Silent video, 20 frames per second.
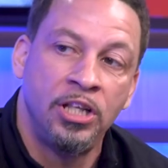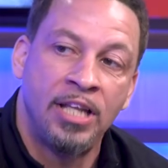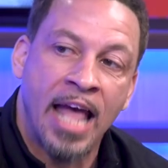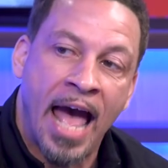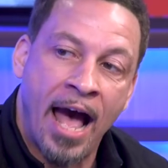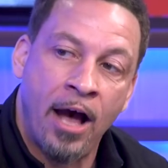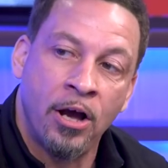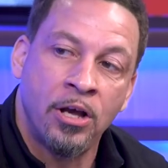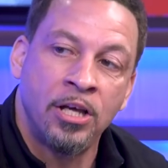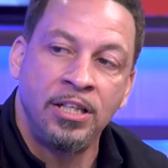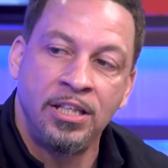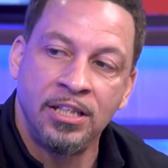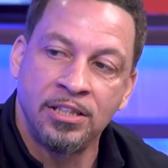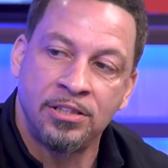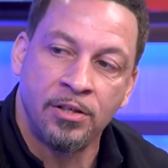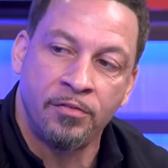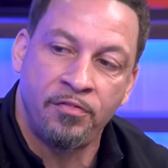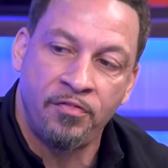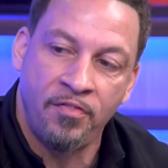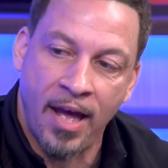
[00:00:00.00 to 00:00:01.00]
How could
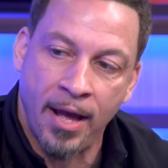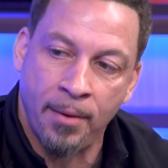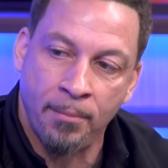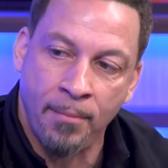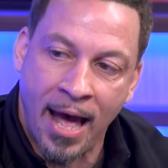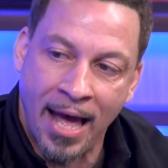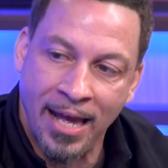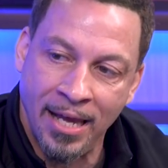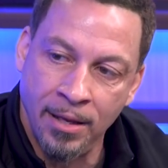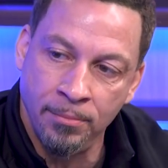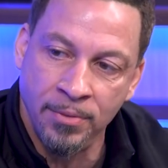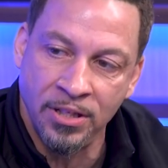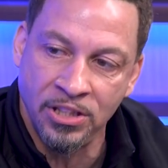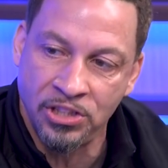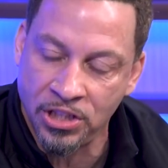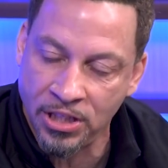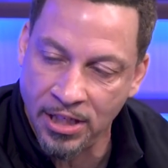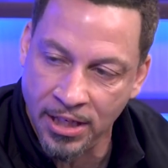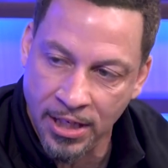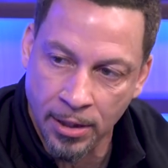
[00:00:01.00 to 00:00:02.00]
this affect my
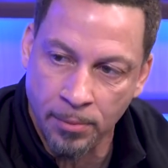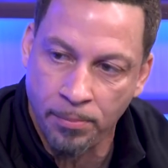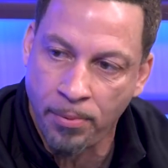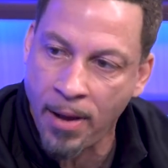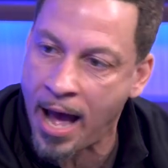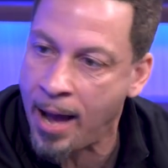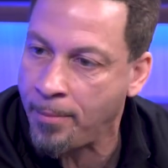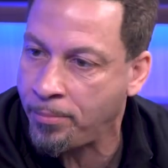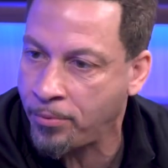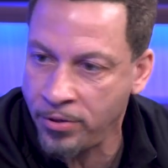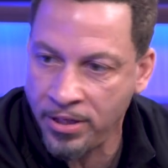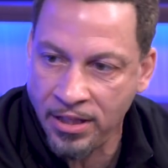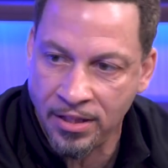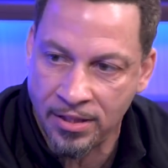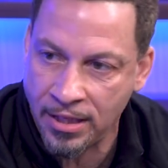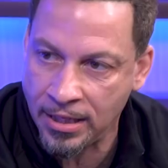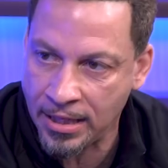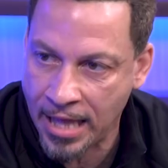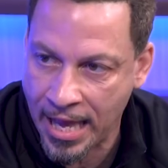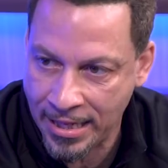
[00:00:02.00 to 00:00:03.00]
image in hip-hop or
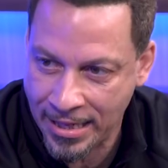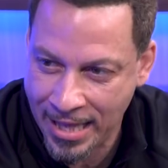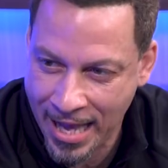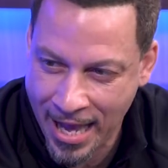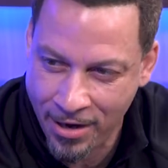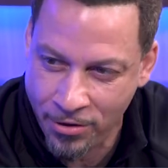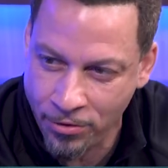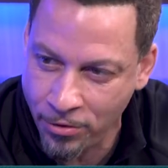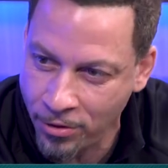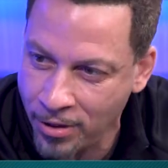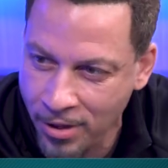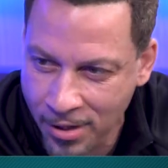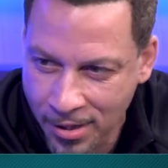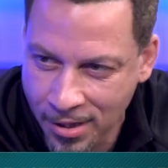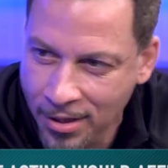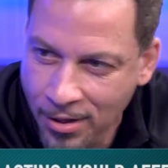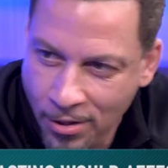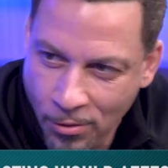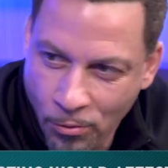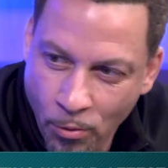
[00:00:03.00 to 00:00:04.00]
anything like that? Or
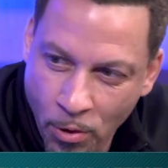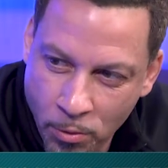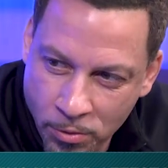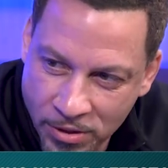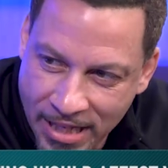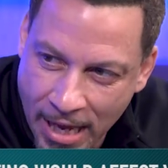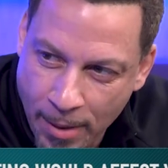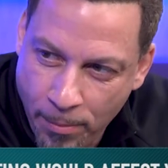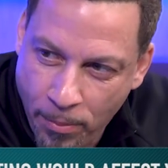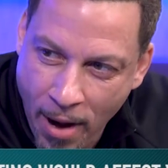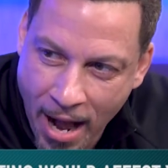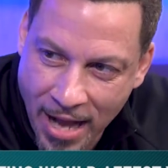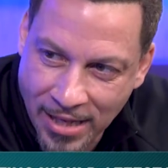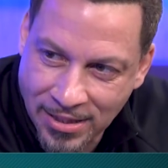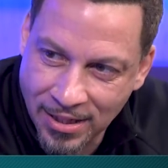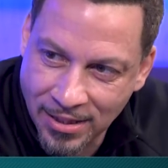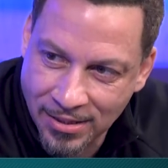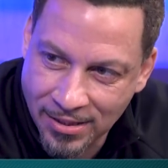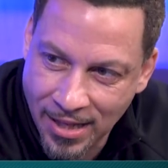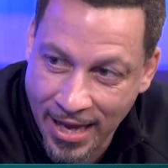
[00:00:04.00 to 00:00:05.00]
what was that
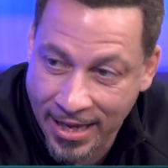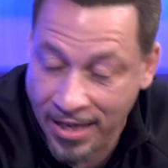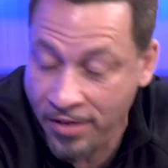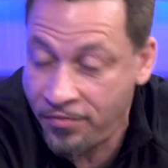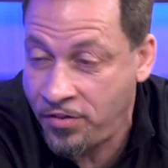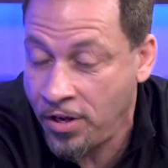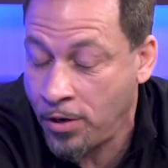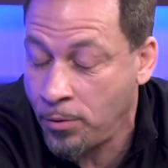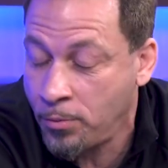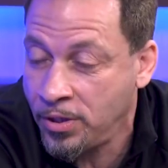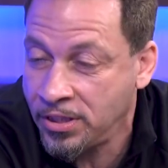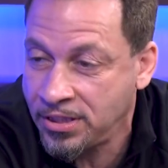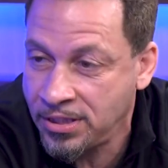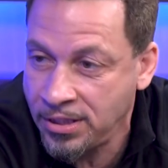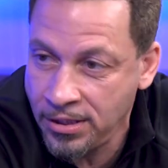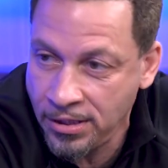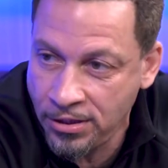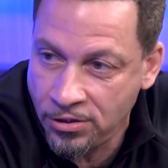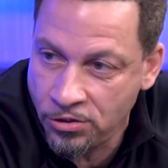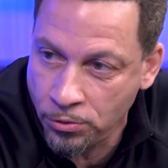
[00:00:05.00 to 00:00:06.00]
process like, if there was
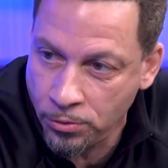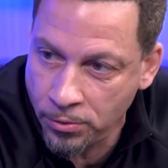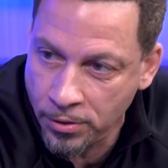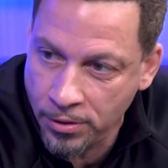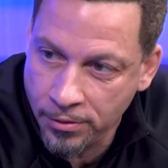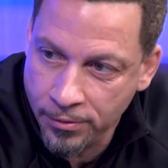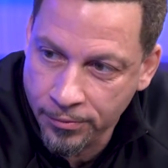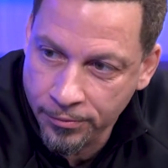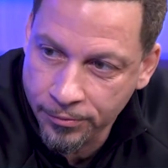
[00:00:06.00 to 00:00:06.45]
any to it?